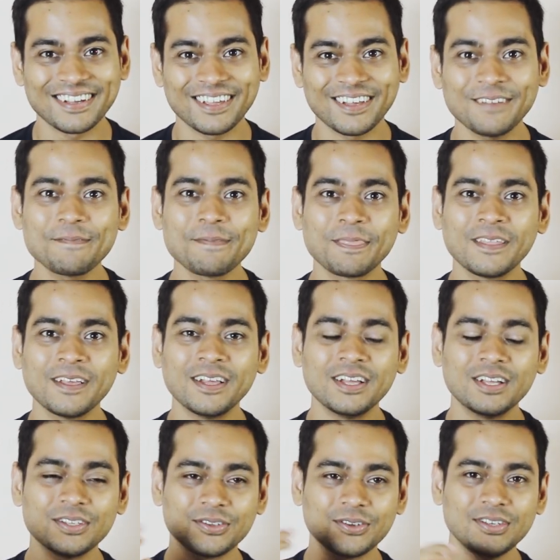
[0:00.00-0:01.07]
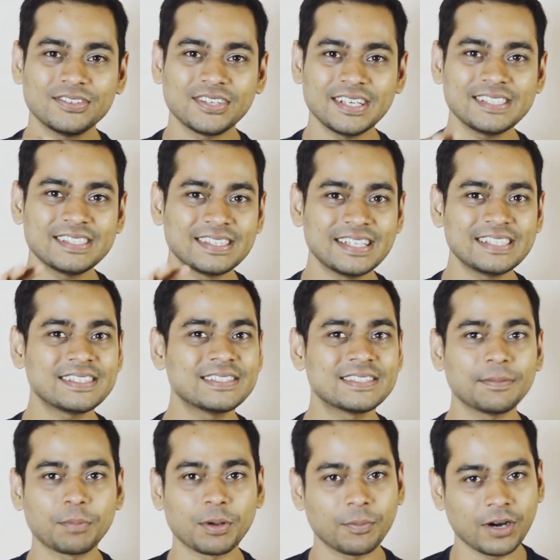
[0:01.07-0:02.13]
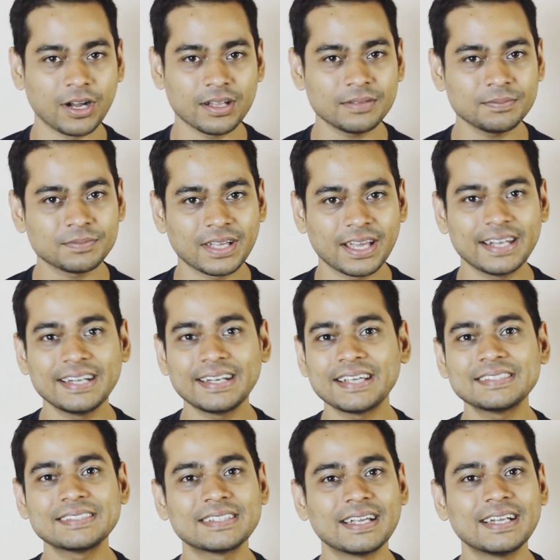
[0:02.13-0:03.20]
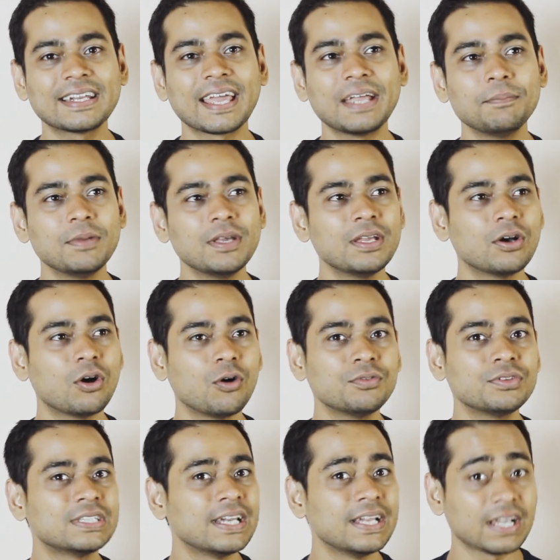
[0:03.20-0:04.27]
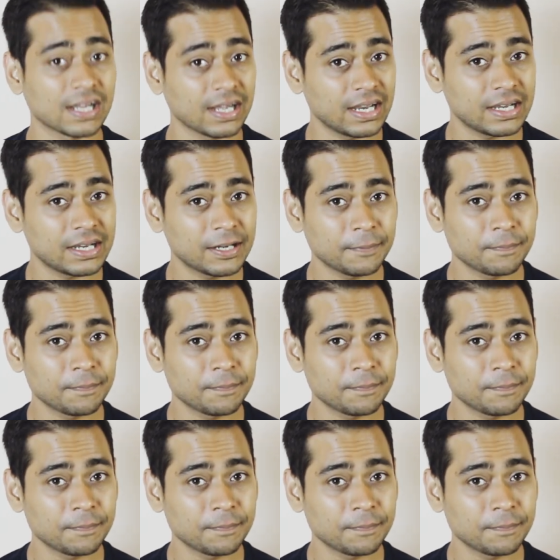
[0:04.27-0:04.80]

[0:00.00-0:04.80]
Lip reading: Yeah. So he says this is the pramana, and it can be of three kinds.